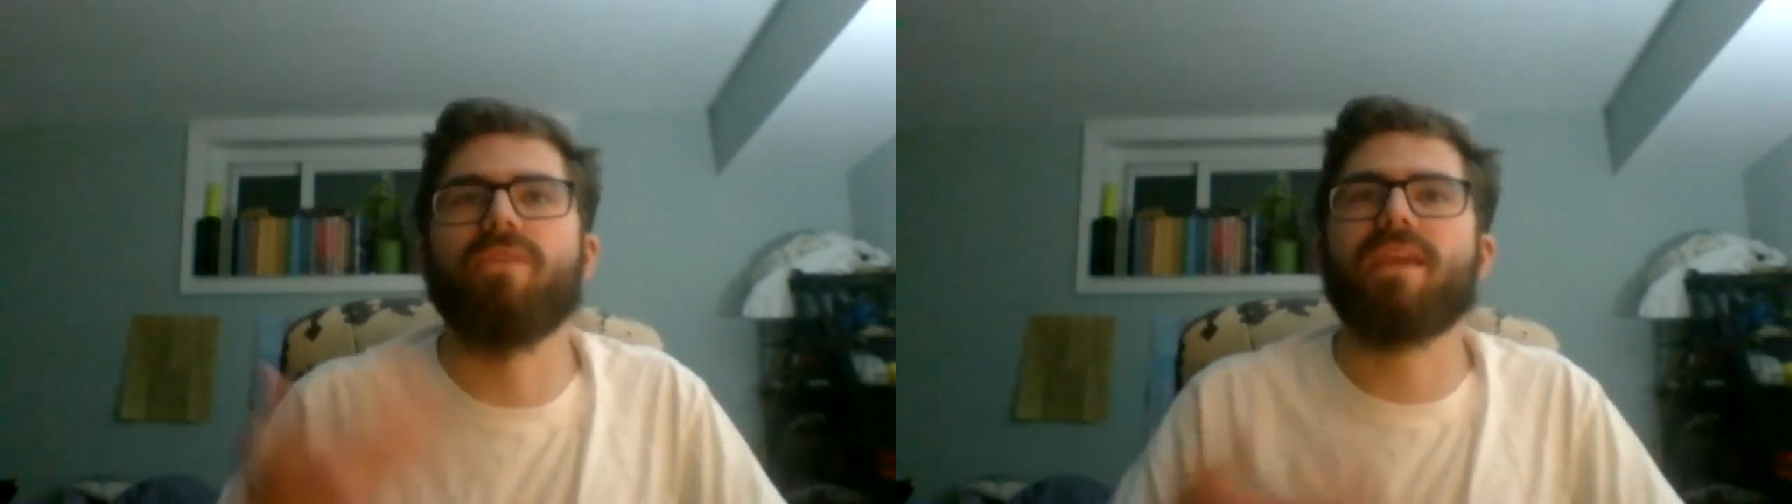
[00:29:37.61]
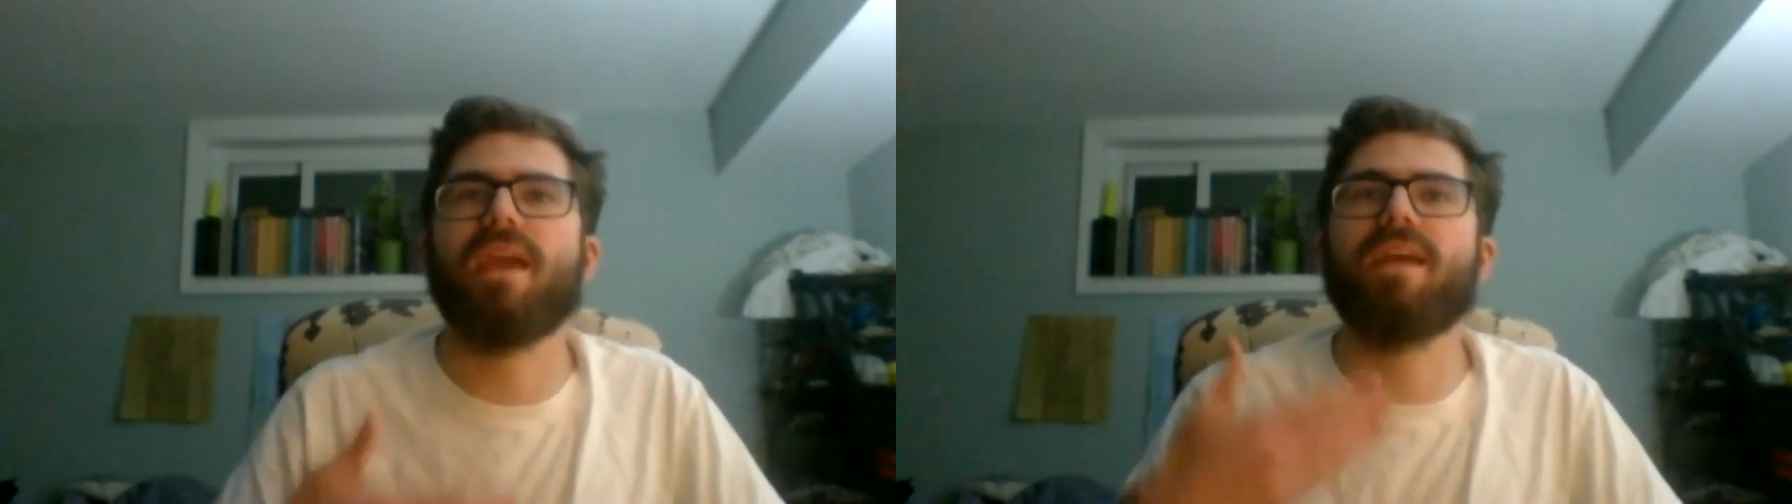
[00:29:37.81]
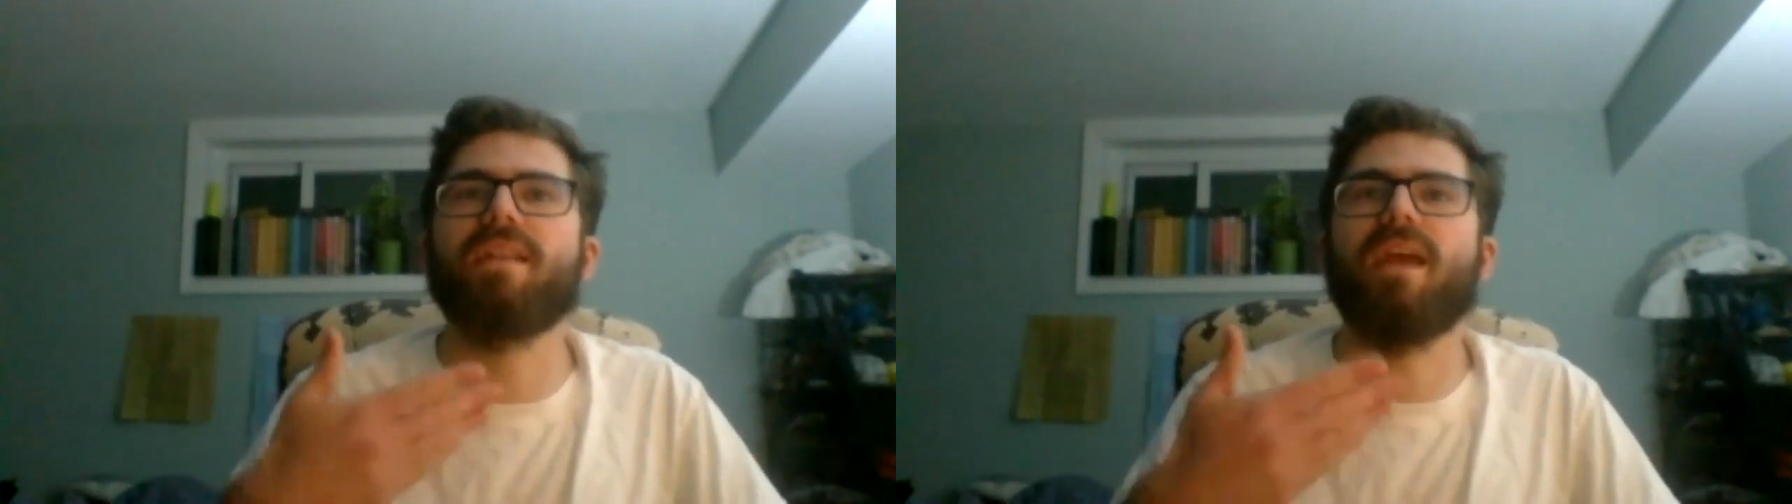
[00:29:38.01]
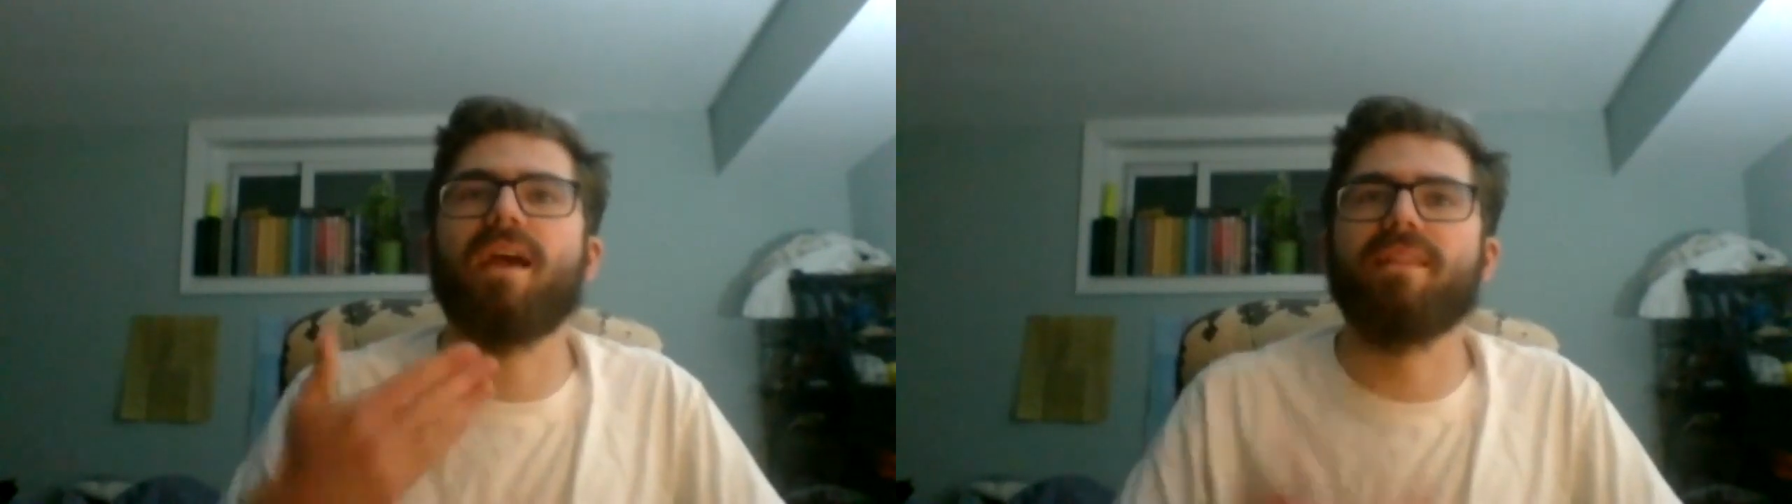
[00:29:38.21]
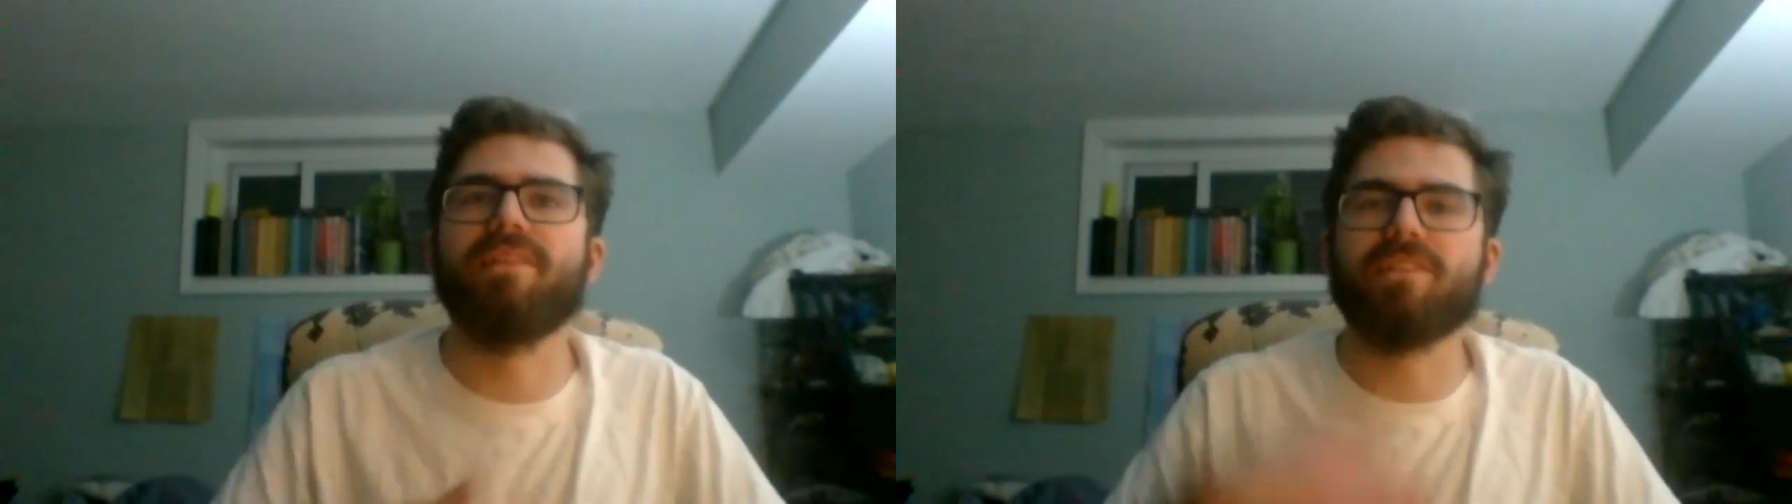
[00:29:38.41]
they can
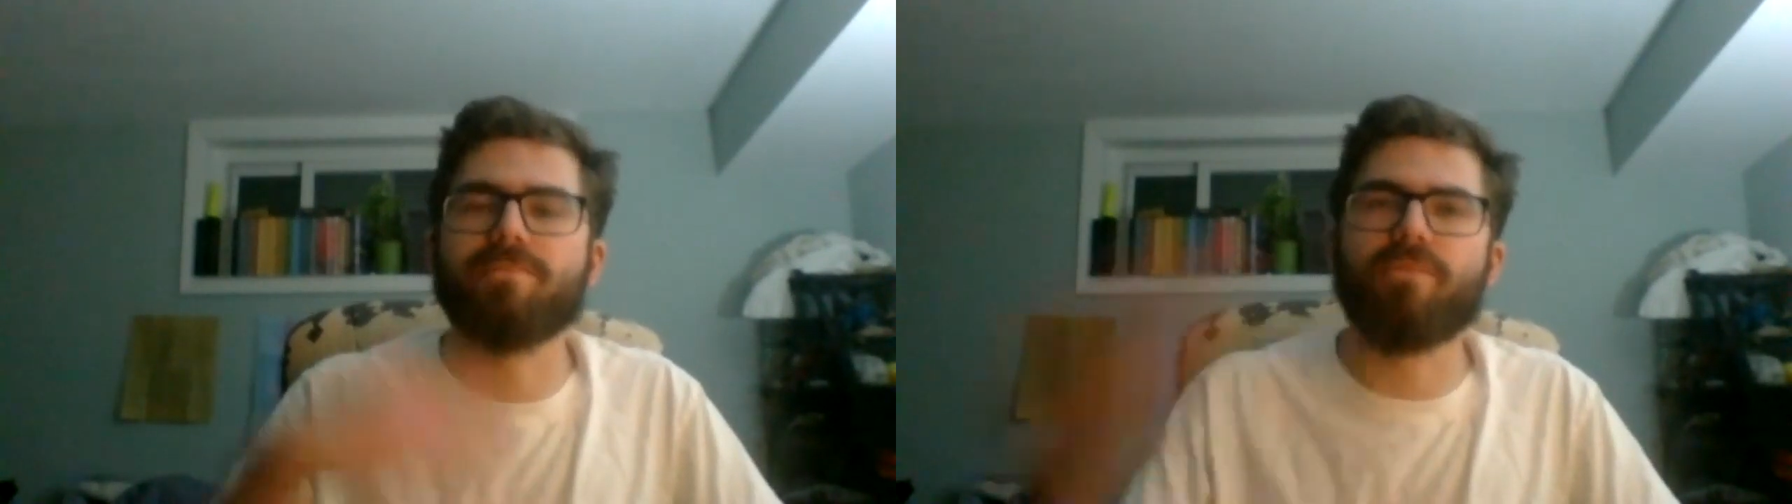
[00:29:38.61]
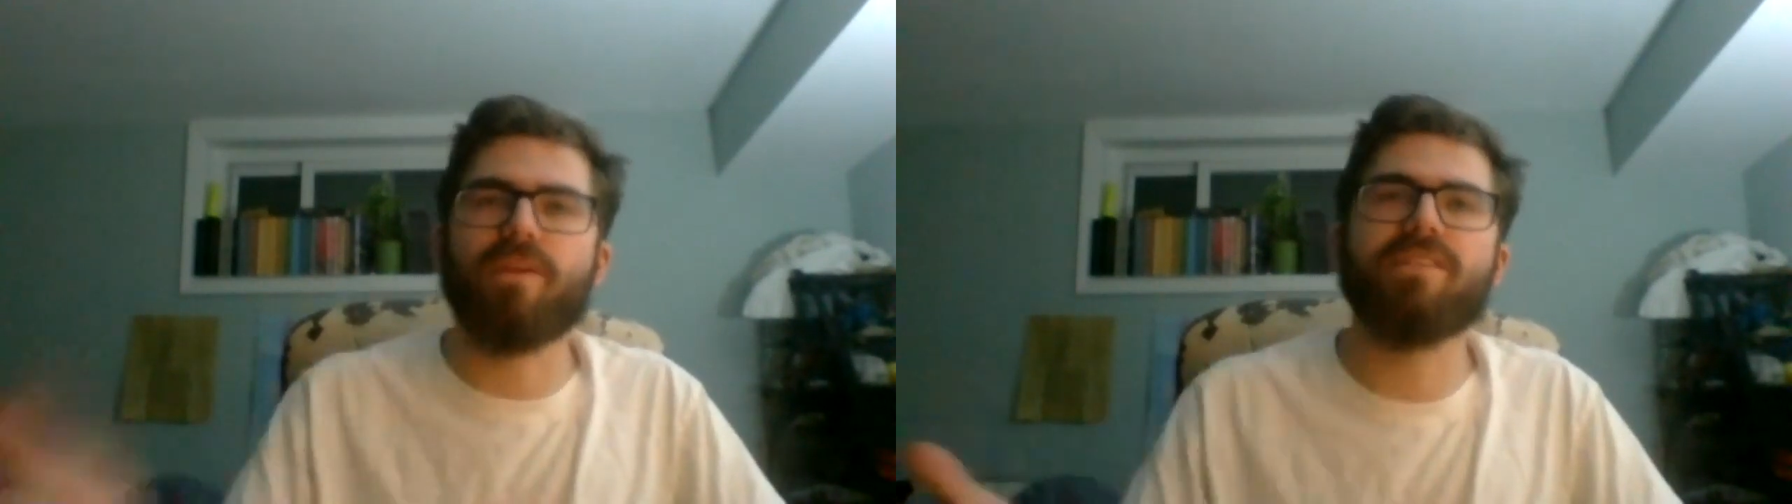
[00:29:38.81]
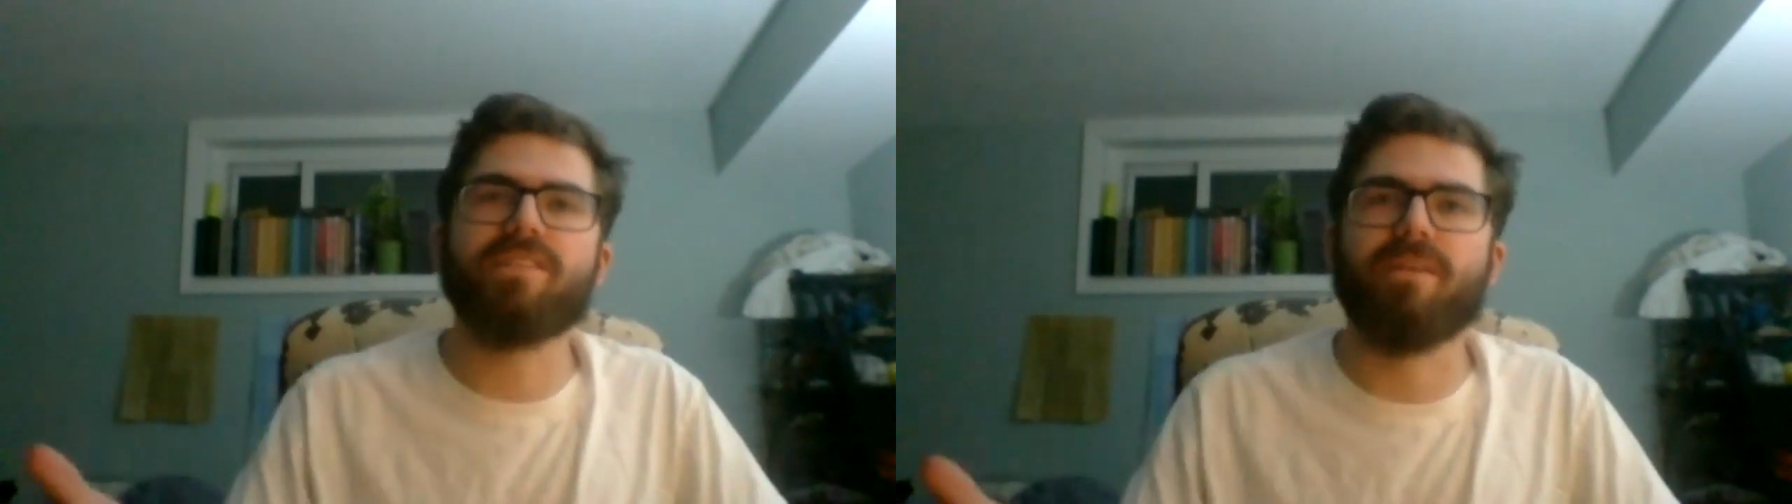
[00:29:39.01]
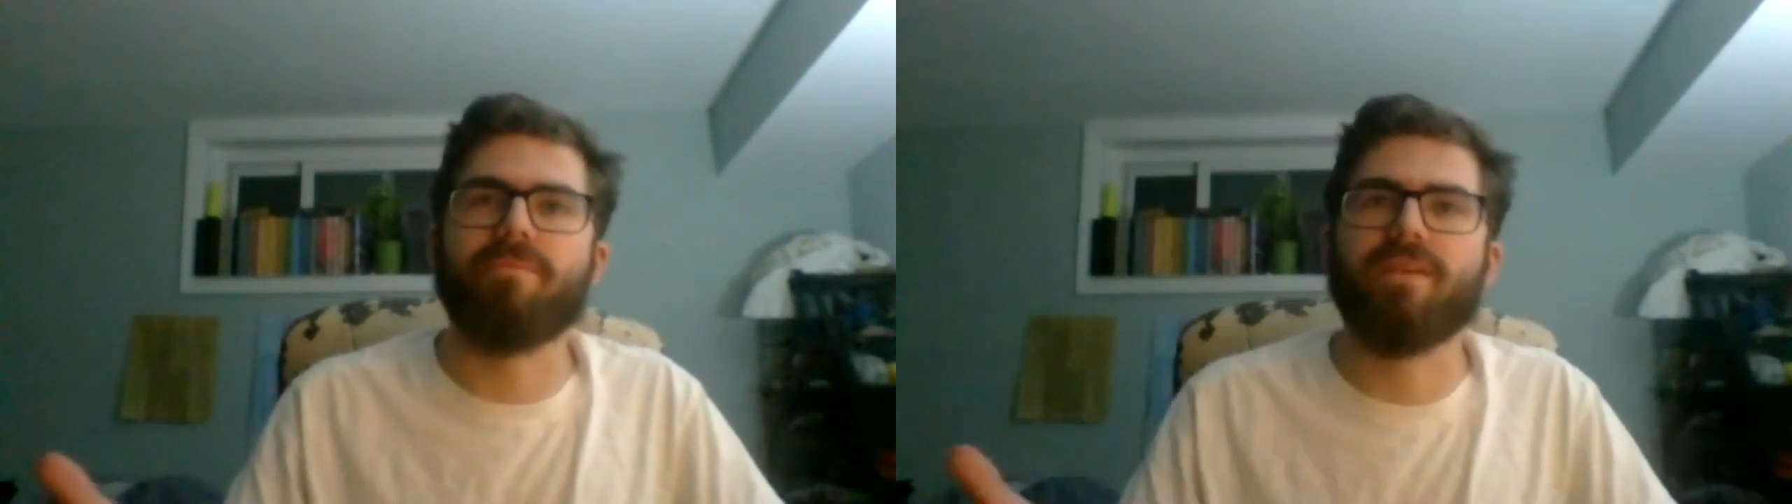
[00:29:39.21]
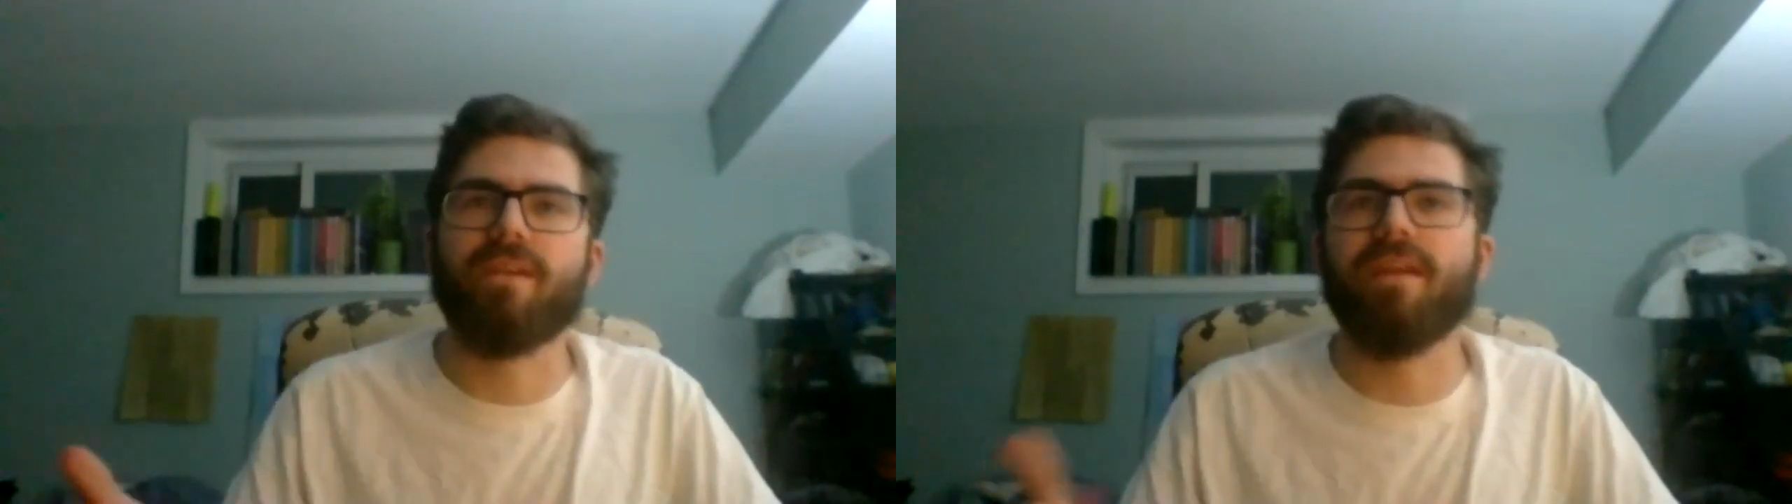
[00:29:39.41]
at least praise
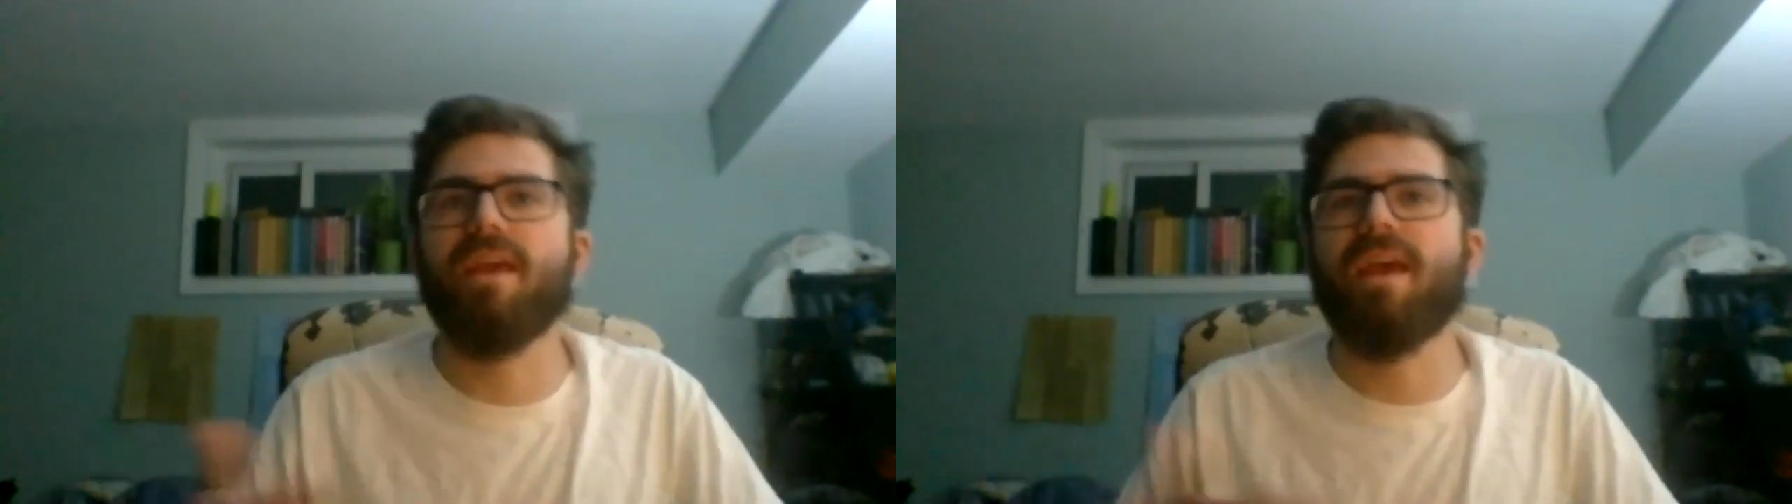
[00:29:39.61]
something,